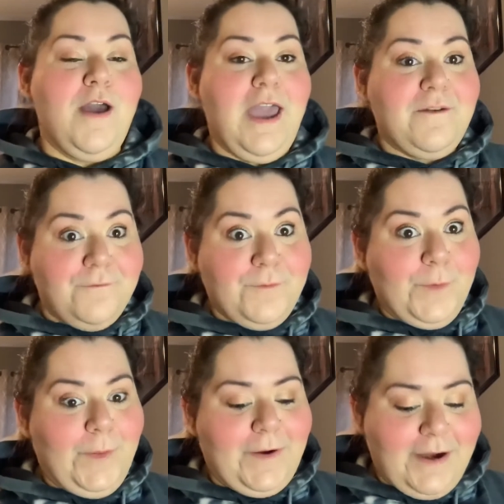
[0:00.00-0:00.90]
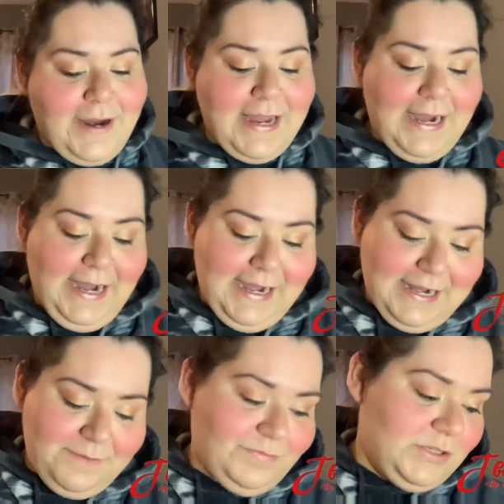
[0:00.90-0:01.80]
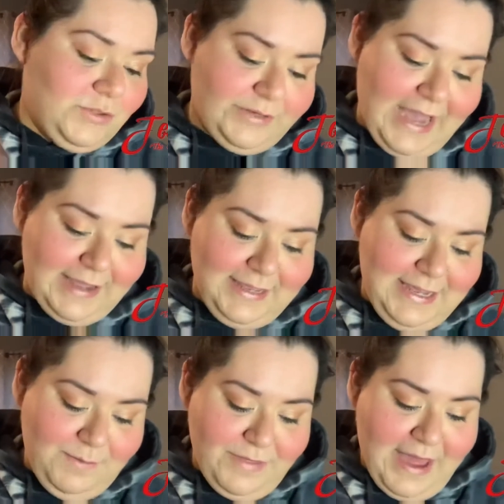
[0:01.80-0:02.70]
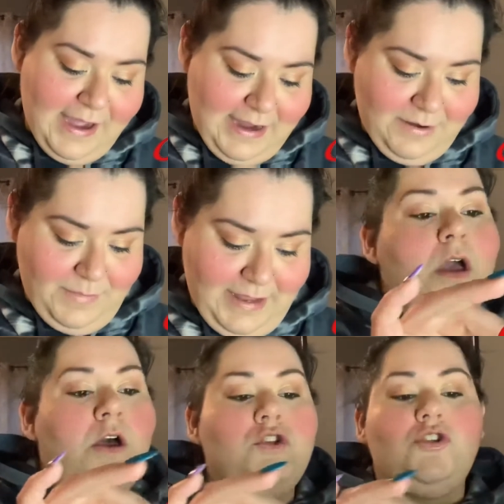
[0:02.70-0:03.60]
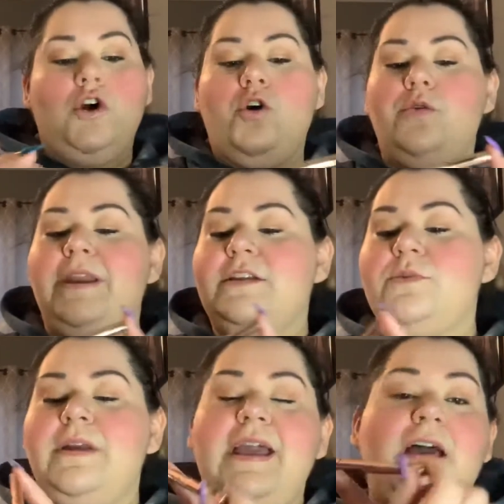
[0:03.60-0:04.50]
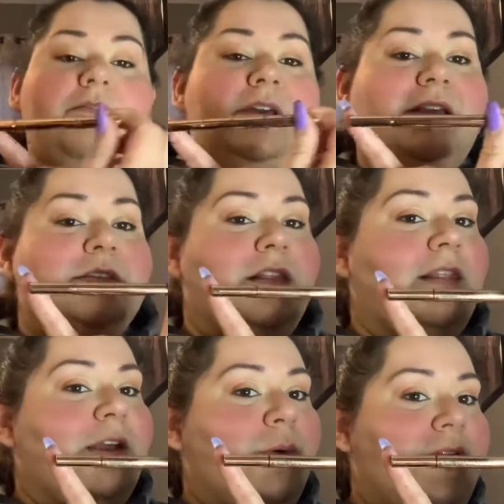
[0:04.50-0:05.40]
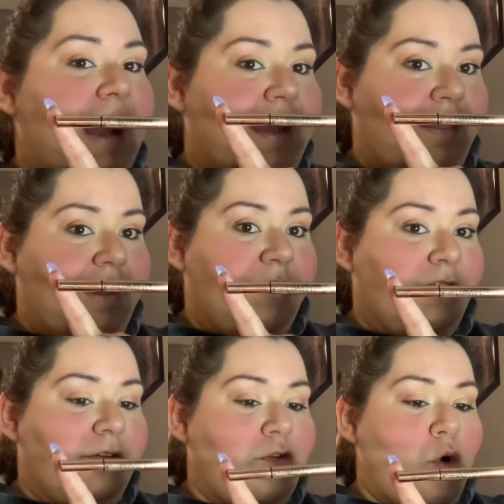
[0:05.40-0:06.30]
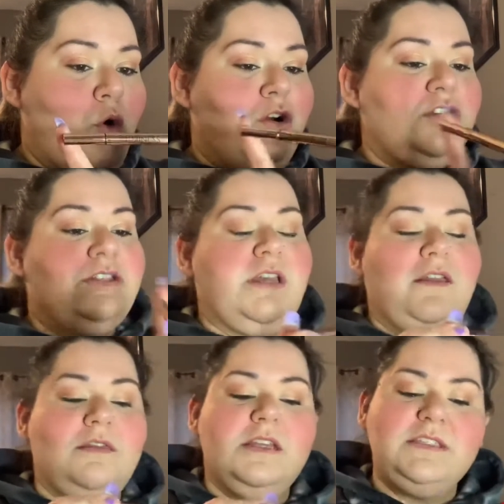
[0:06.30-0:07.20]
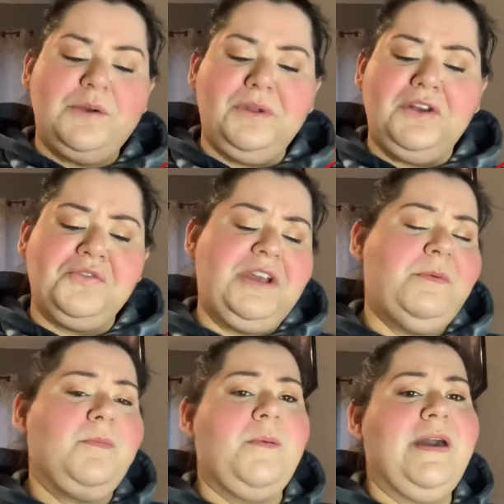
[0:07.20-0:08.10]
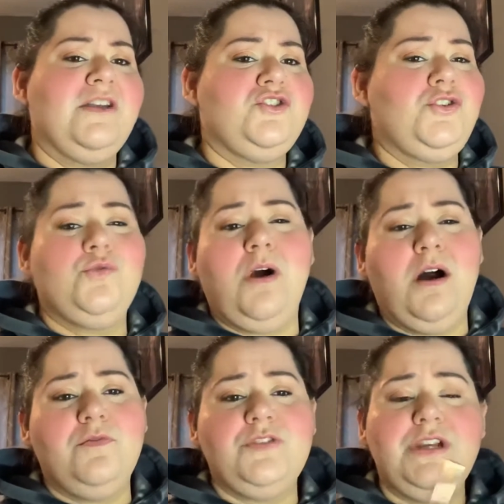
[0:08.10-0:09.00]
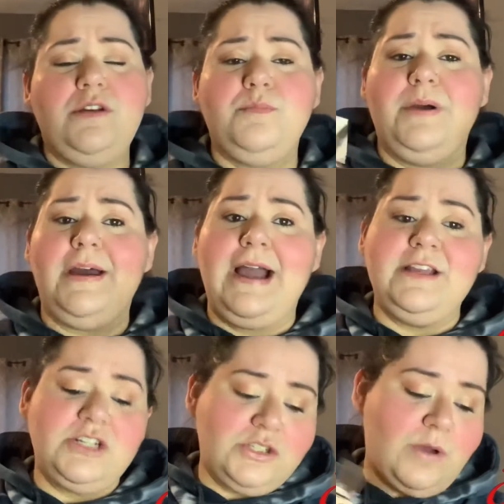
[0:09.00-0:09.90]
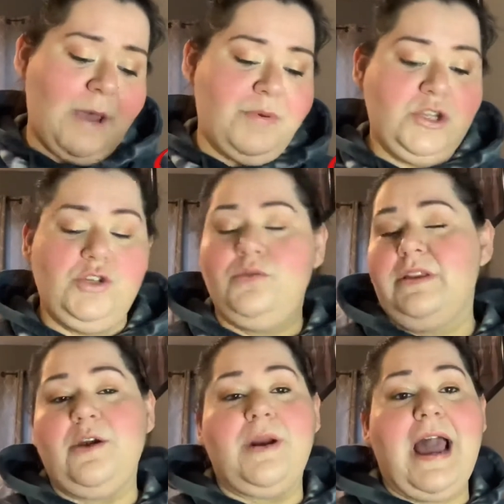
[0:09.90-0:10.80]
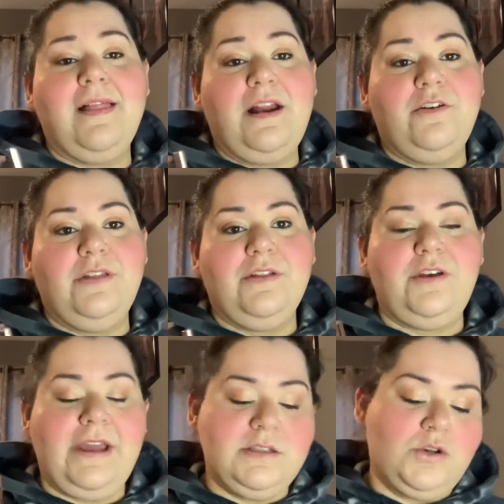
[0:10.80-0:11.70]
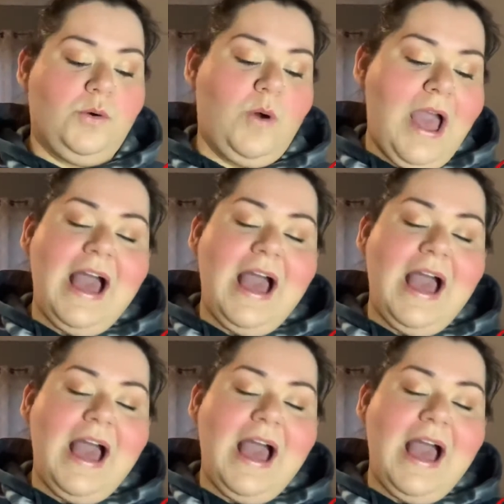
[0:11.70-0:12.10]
and fuller. So yeah, keep that on me. So next what I have is a liquid eyeliner, of course, and this I really don't keep in my bag too often, but I just so happened to use liquid eyeliner the other day, so